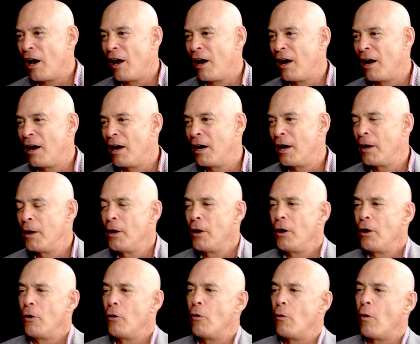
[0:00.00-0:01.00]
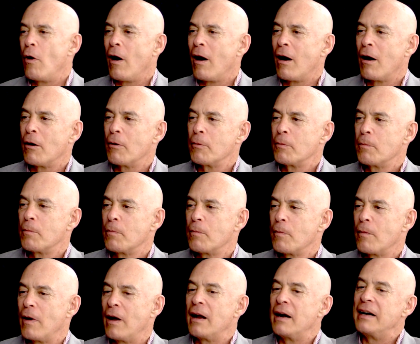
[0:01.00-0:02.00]
uh, who are
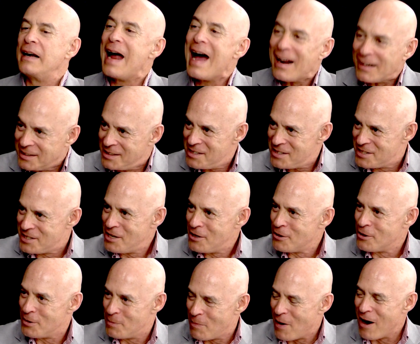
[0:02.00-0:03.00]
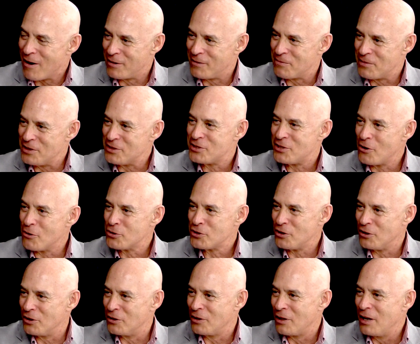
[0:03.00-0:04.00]
uh, not considered part of the
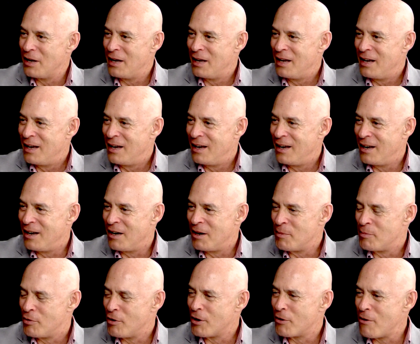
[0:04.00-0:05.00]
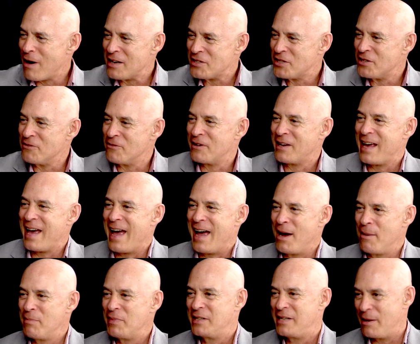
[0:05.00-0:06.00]
social uh, progressive
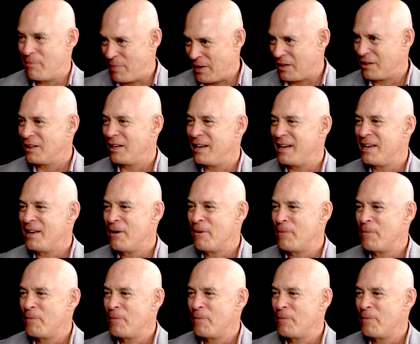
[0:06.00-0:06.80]
camp typically.